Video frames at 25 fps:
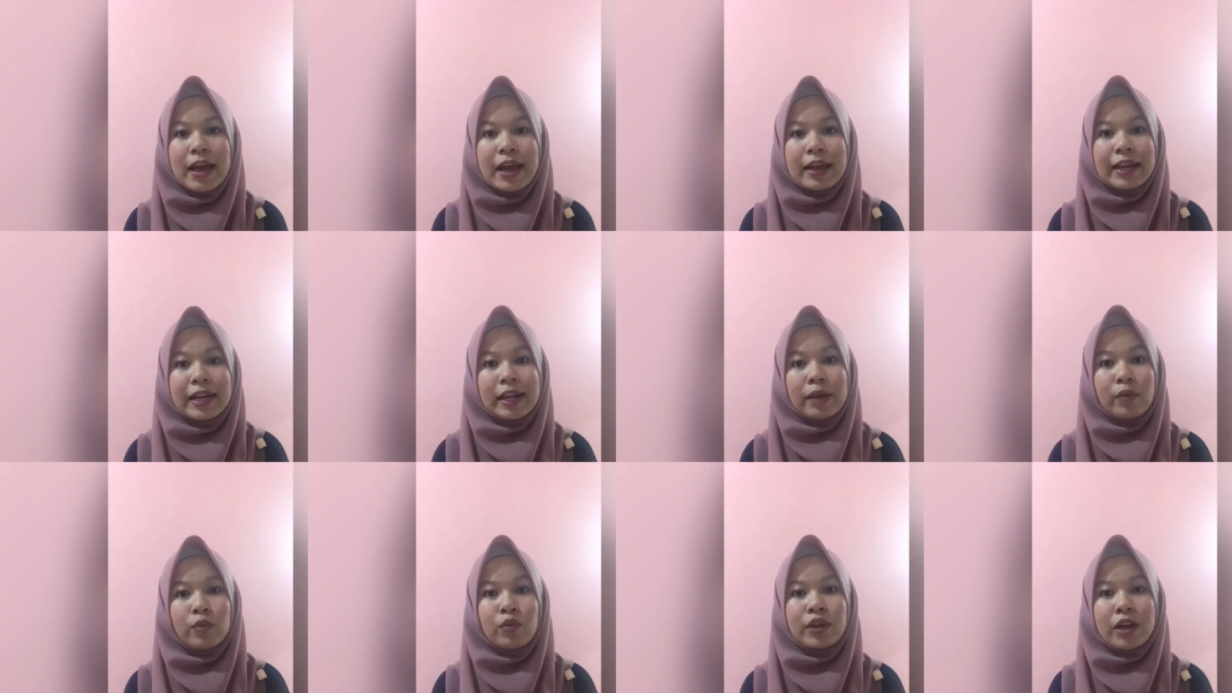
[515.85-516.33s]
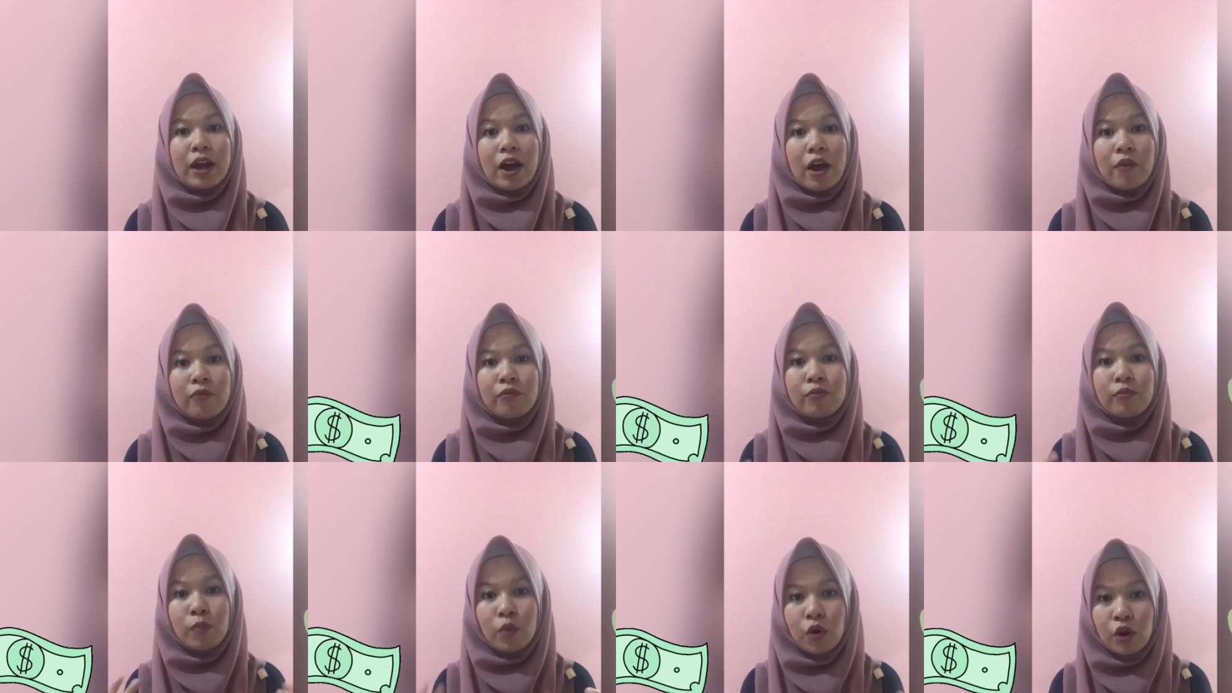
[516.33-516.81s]
they would
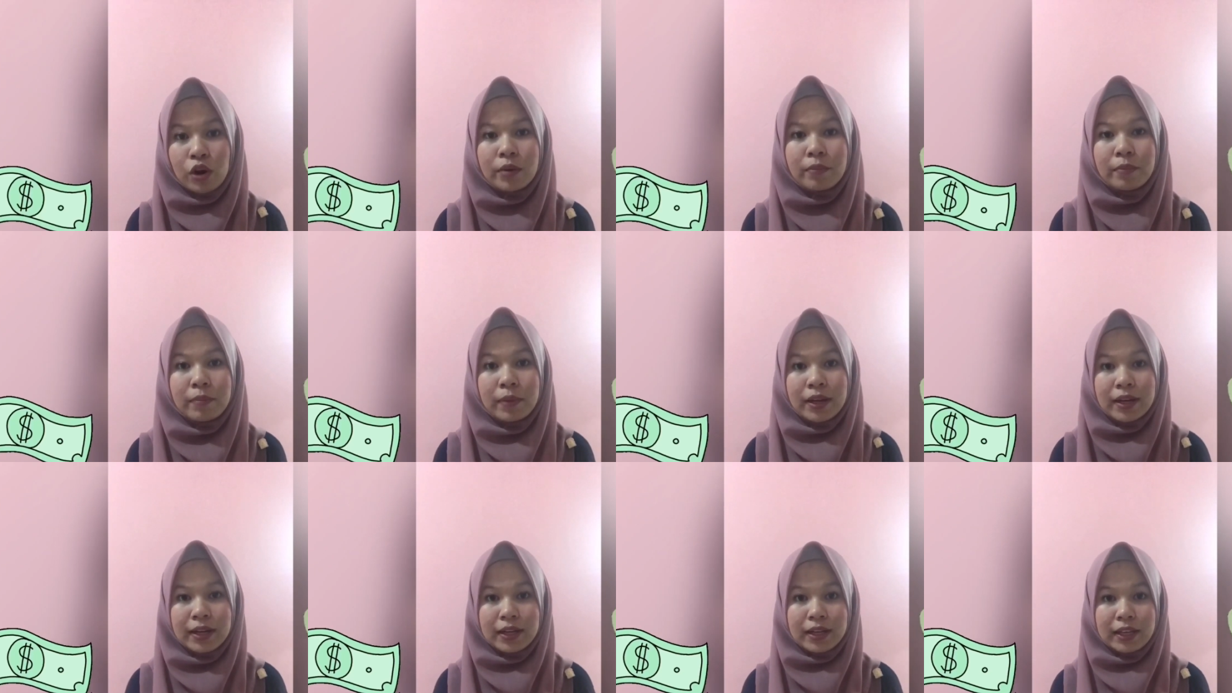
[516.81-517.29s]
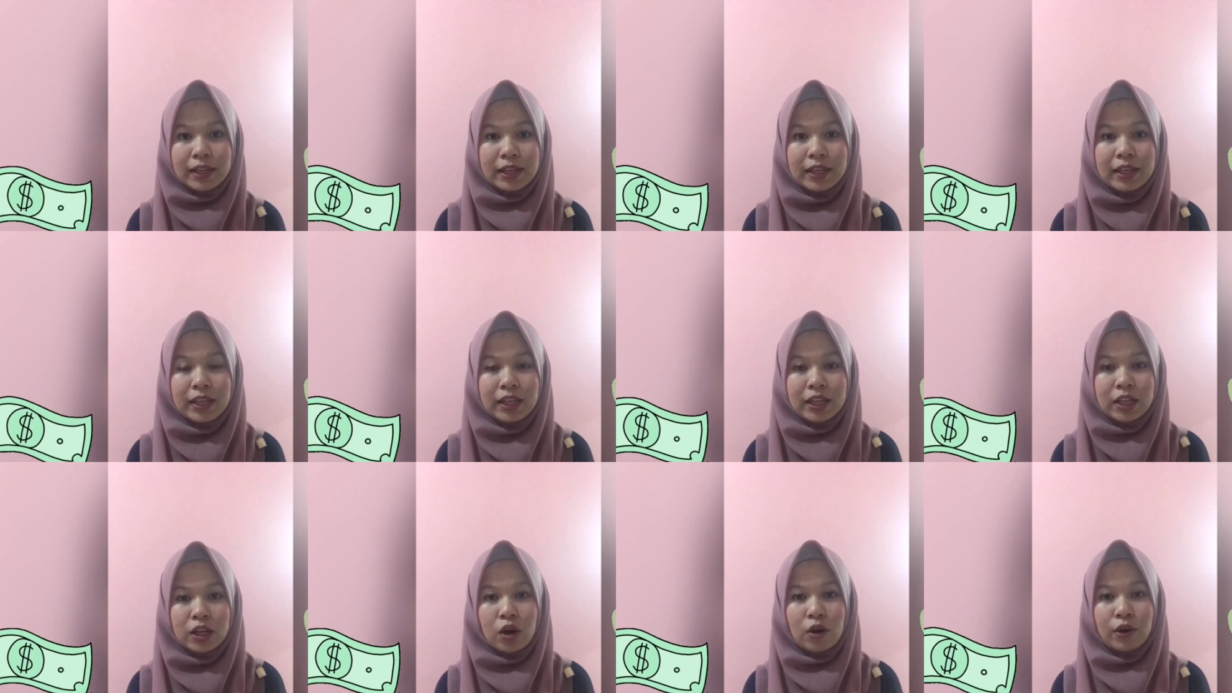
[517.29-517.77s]
have more money
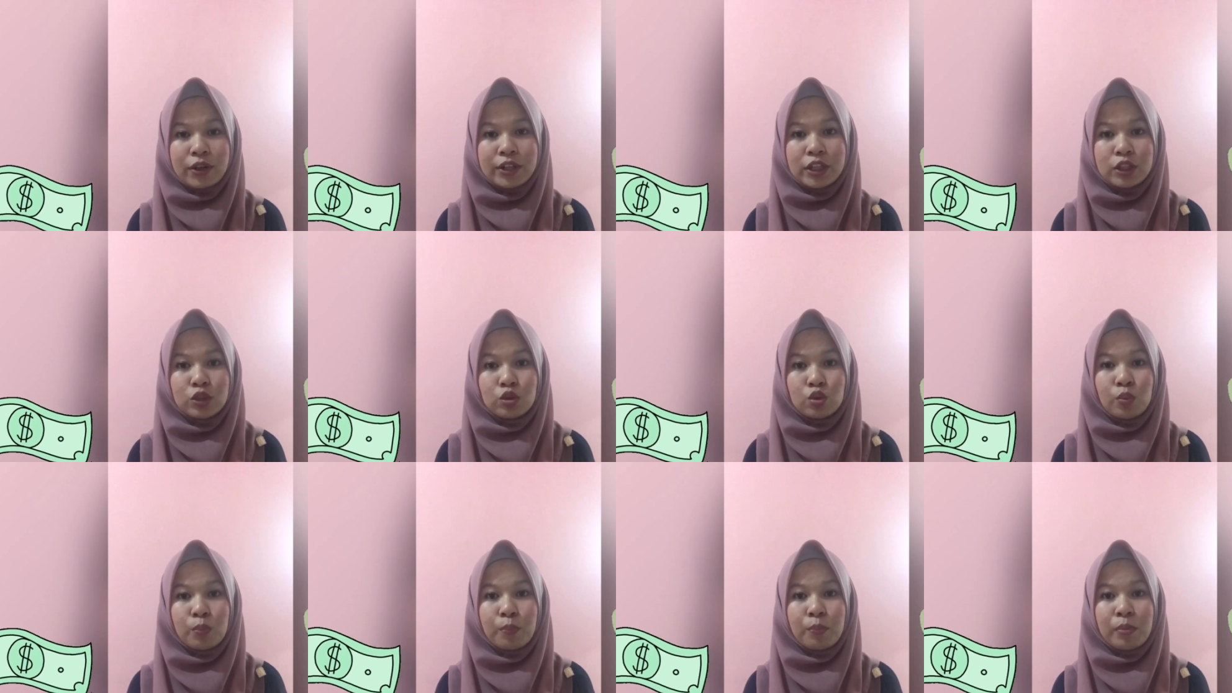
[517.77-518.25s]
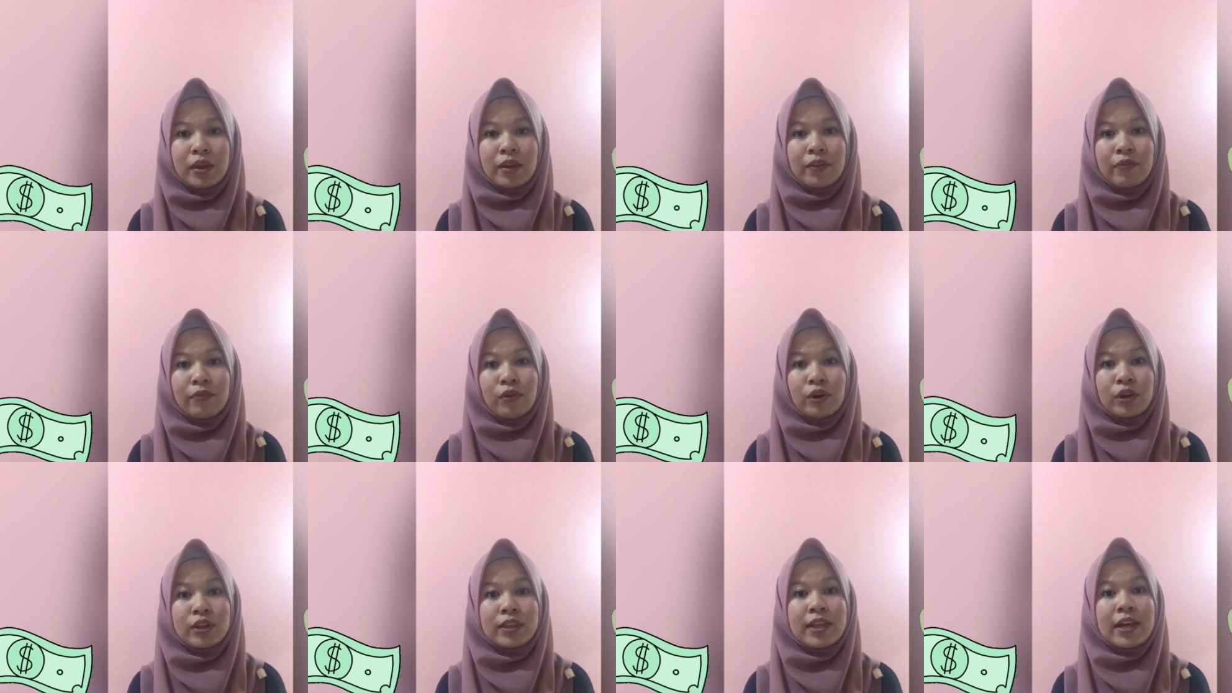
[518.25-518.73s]
in order to pay
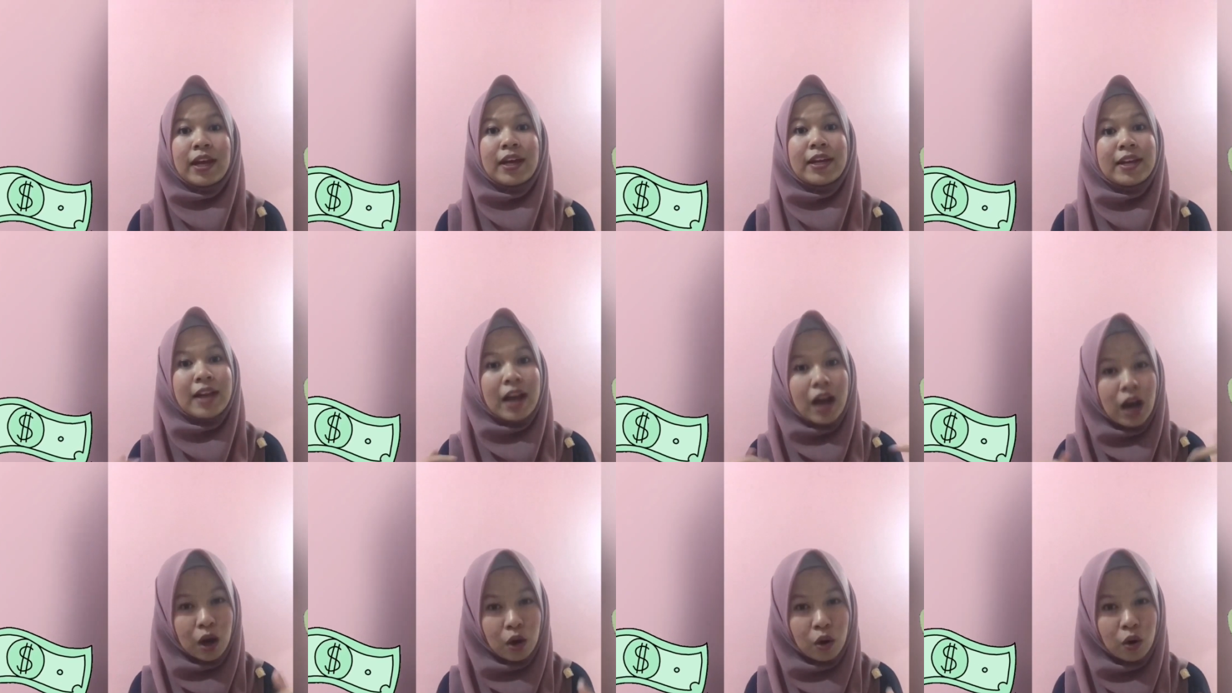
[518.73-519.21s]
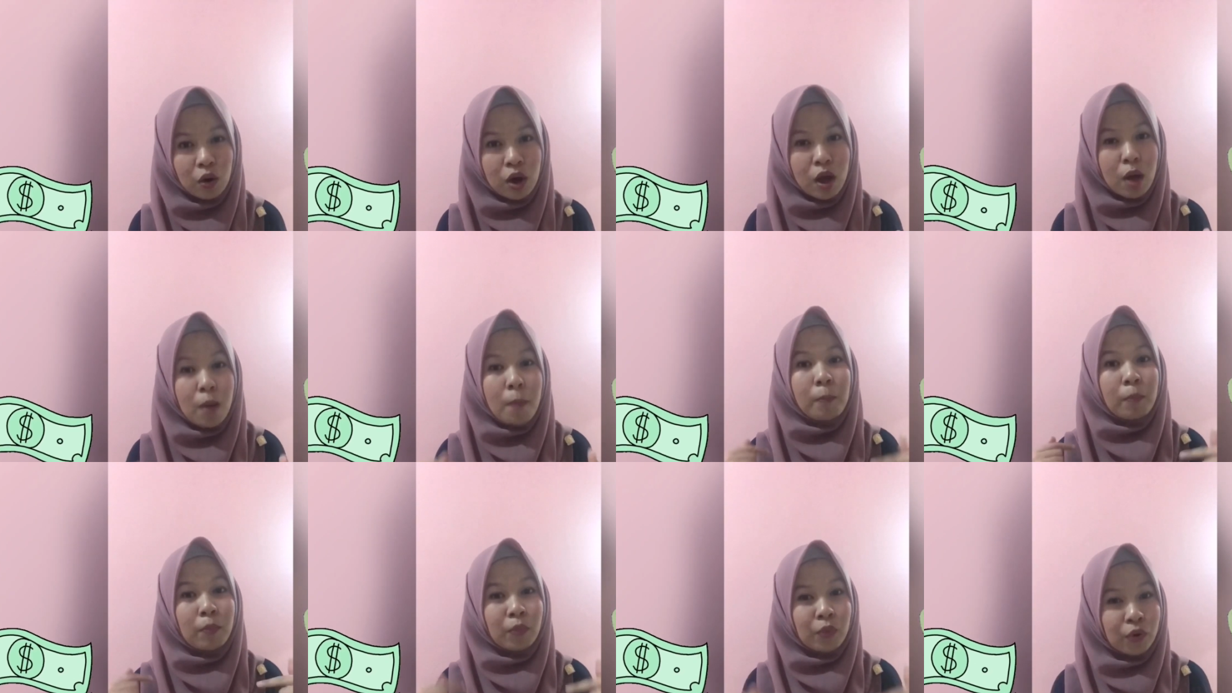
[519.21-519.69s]
for their now
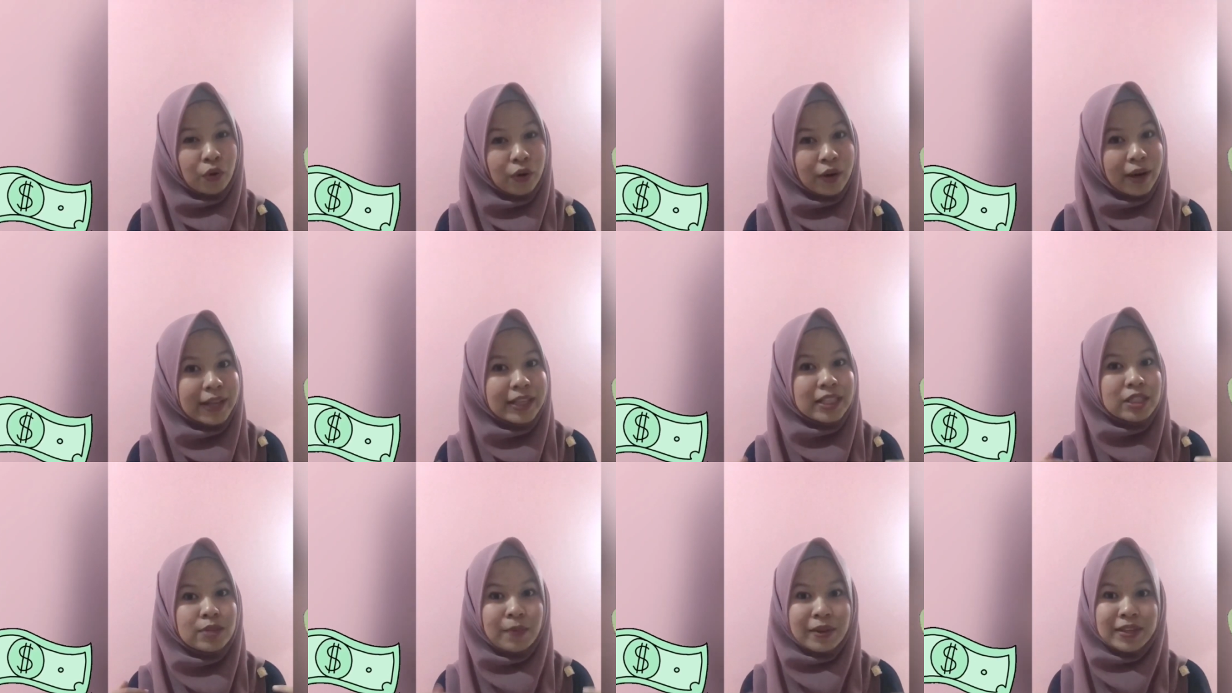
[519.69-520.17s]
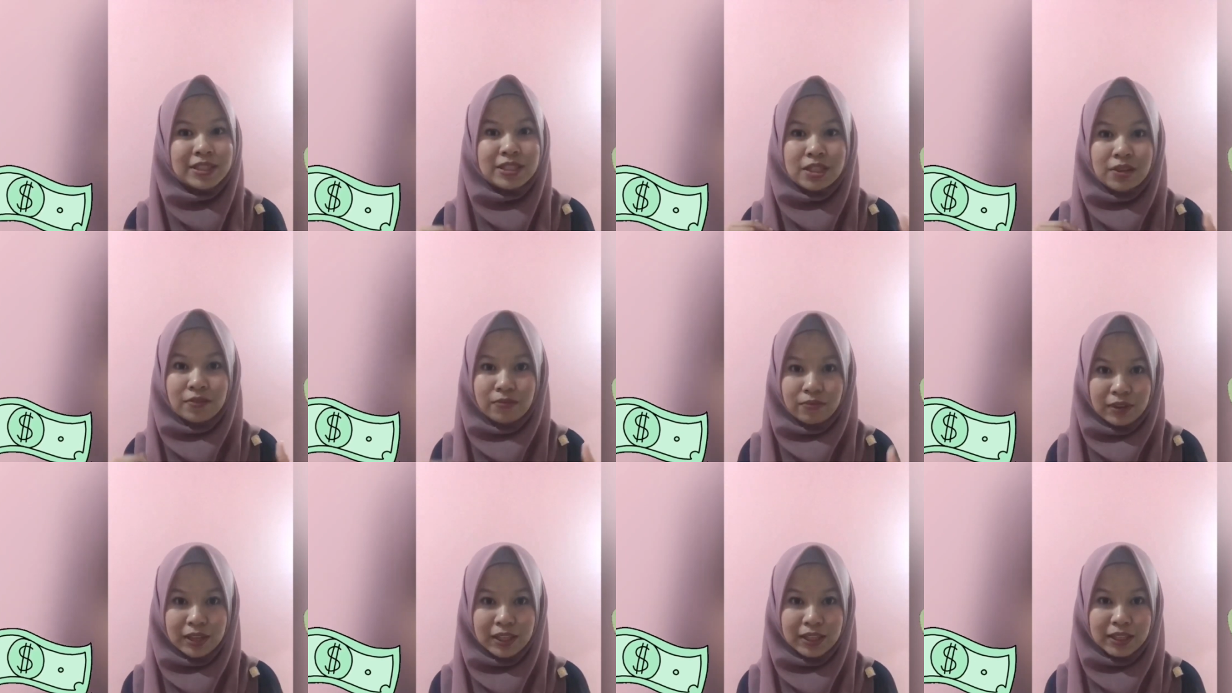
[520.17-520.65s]
more
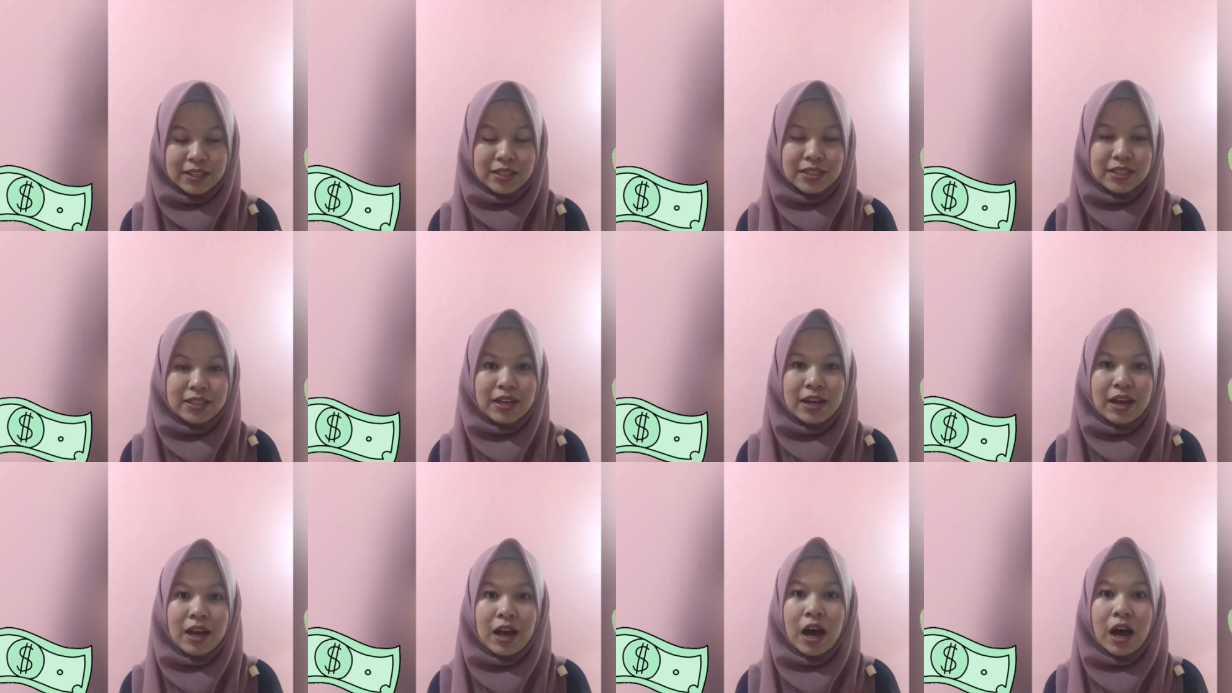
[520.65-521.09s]
expensive needs.